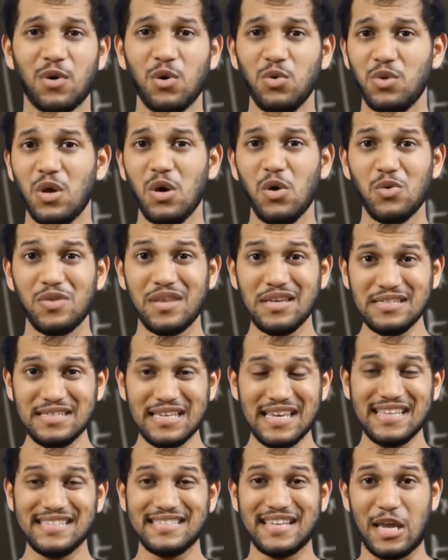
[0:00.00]
Oh no,
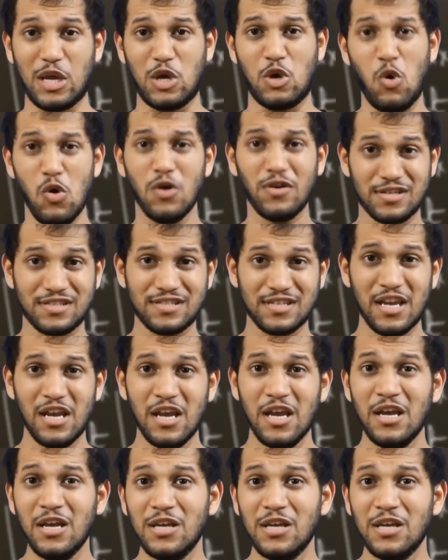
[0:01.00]
this is a course.